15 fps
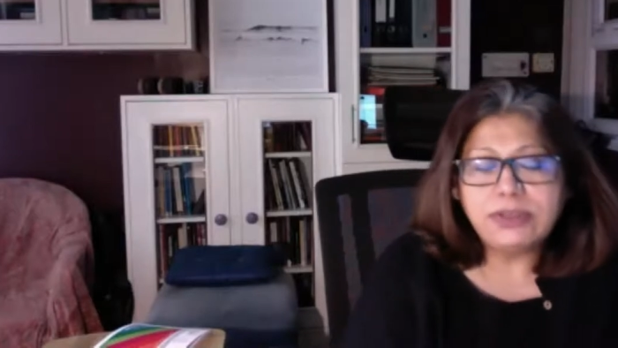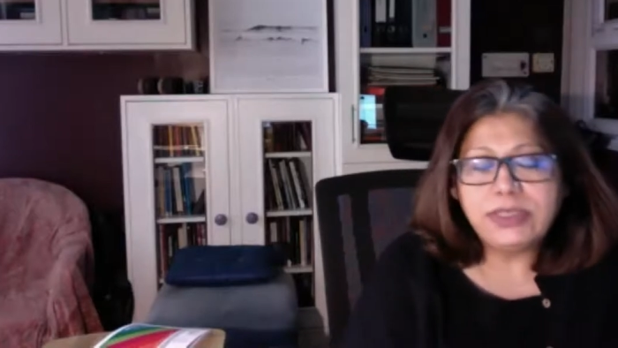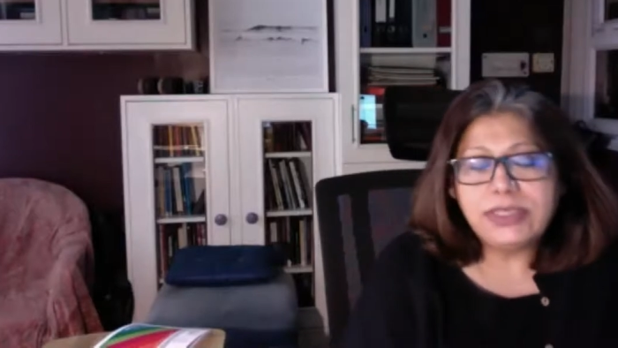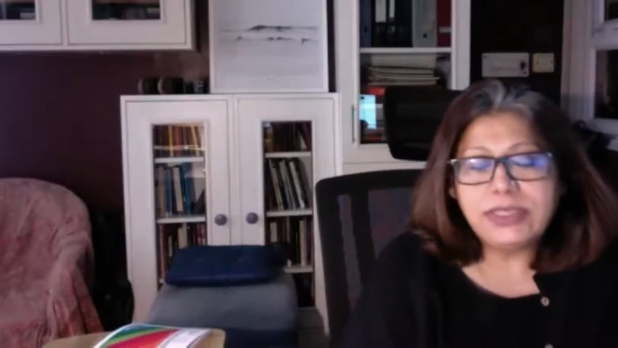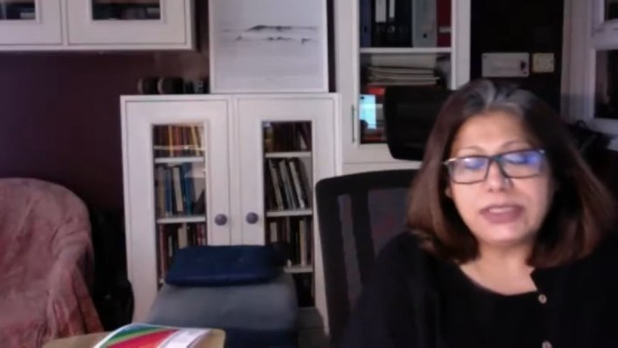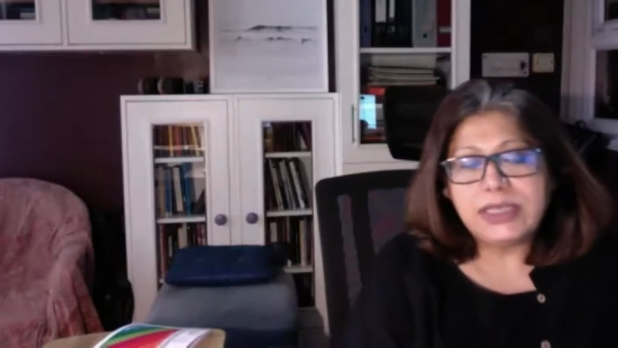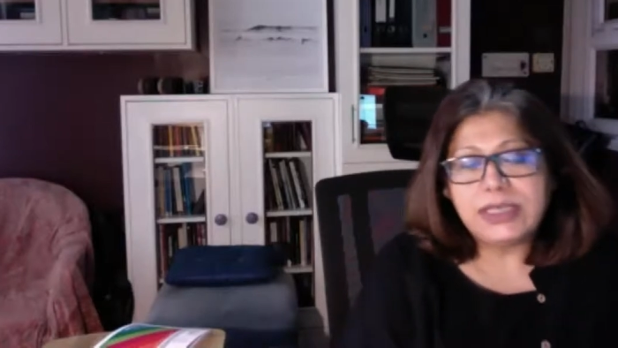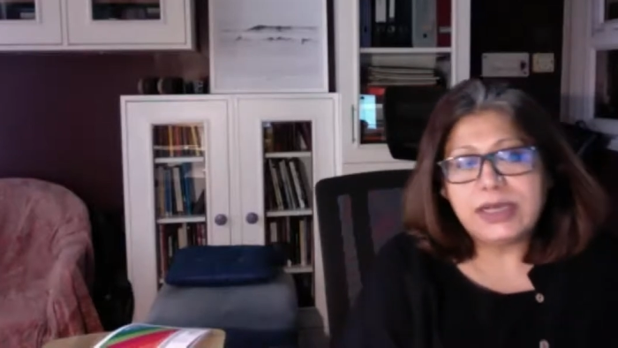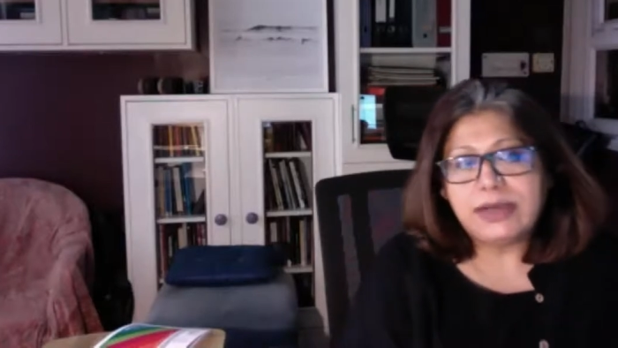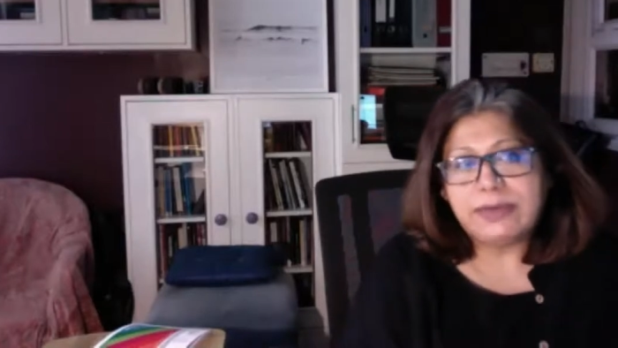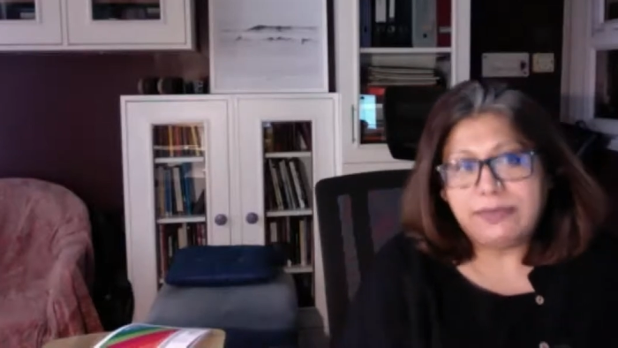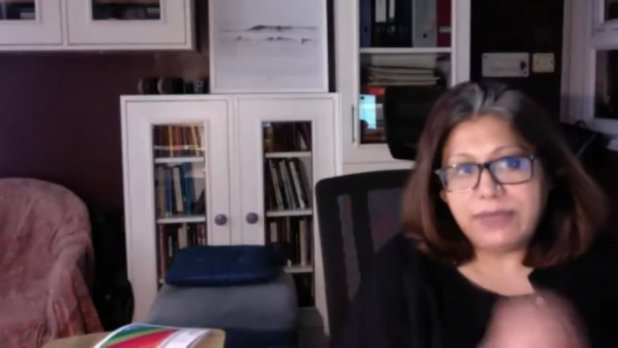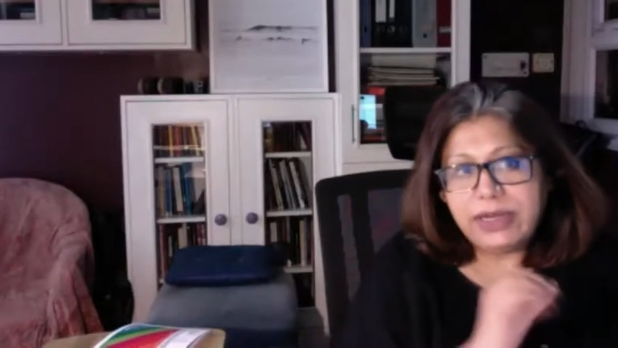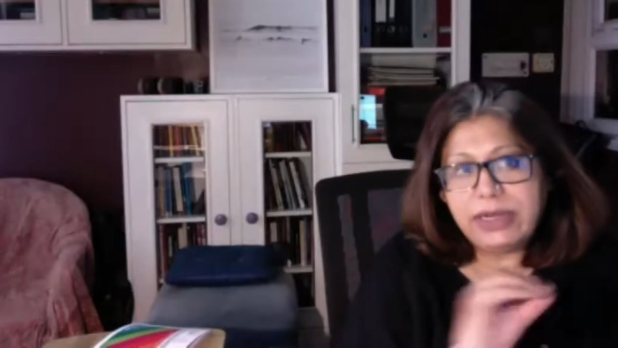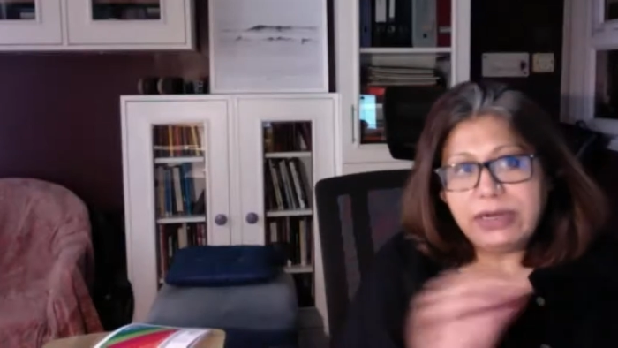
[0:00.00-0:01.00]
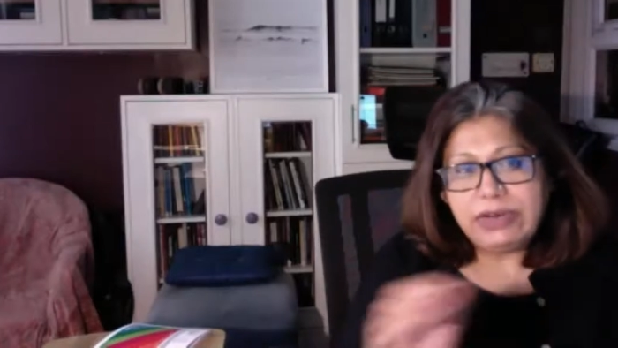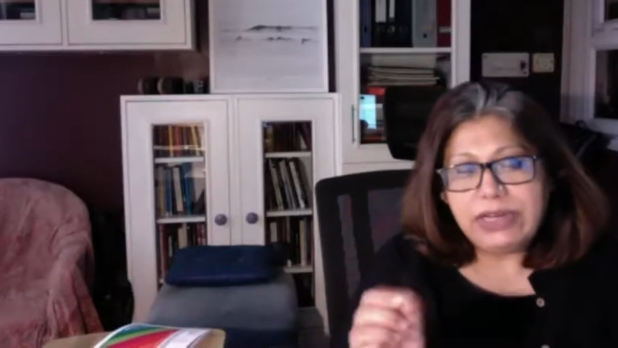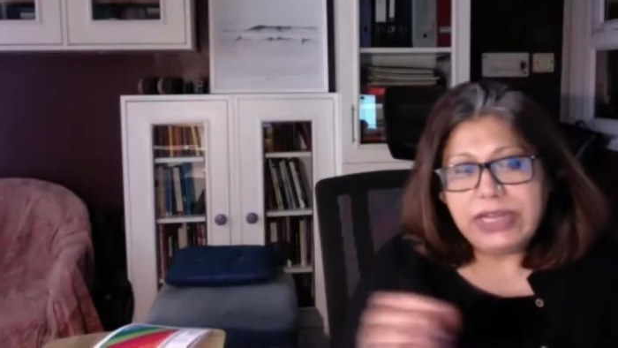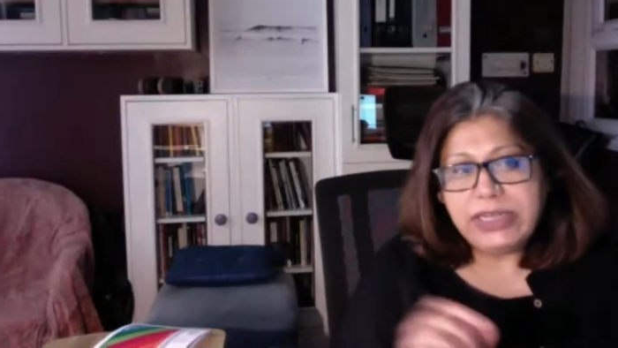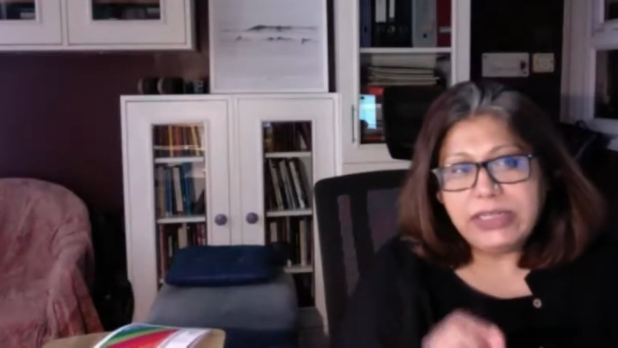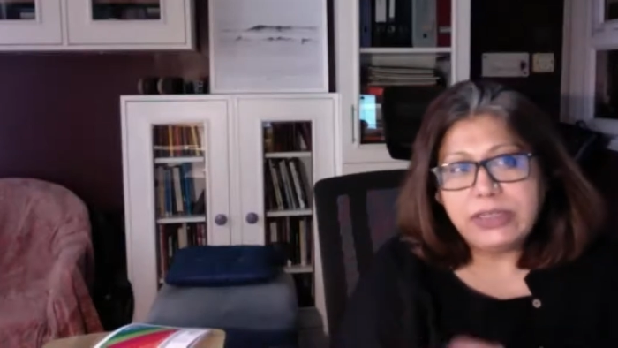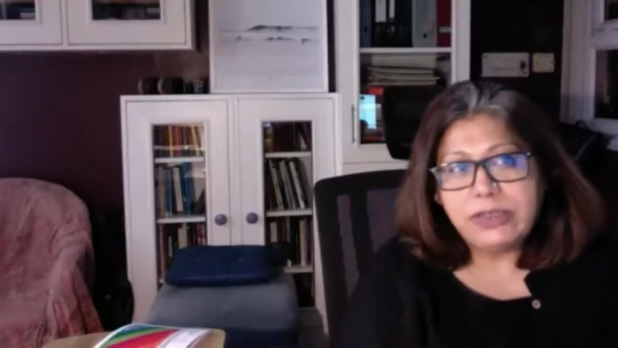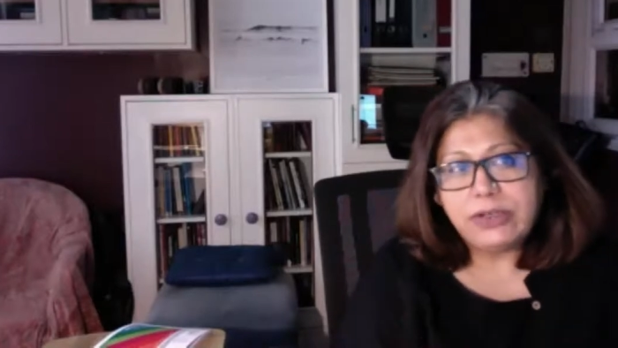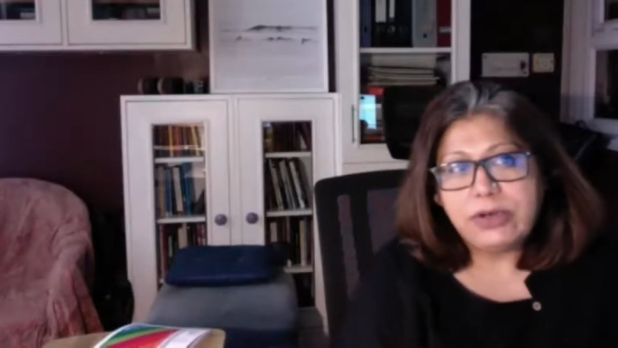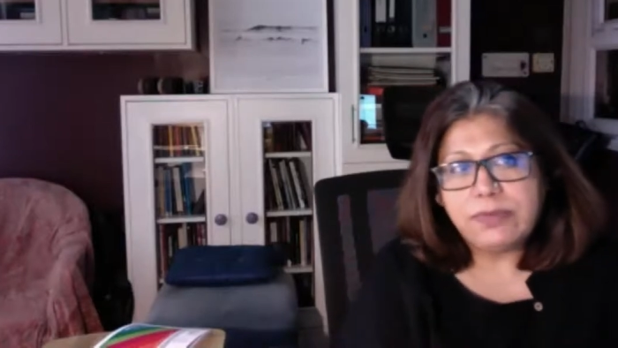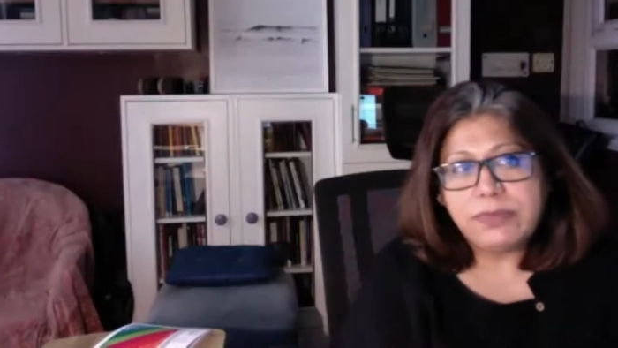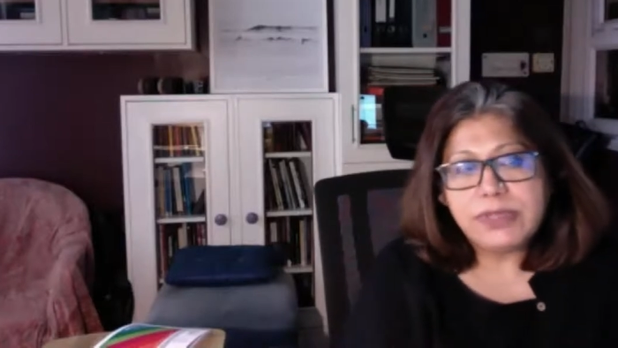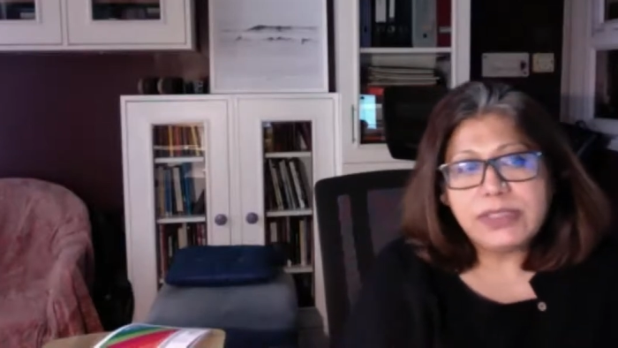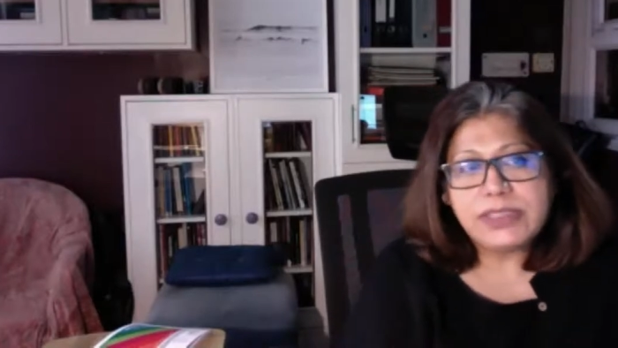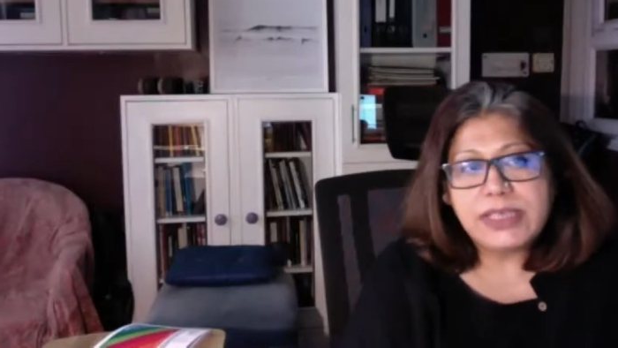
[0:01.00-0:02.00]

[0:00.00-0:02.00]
these very related topics.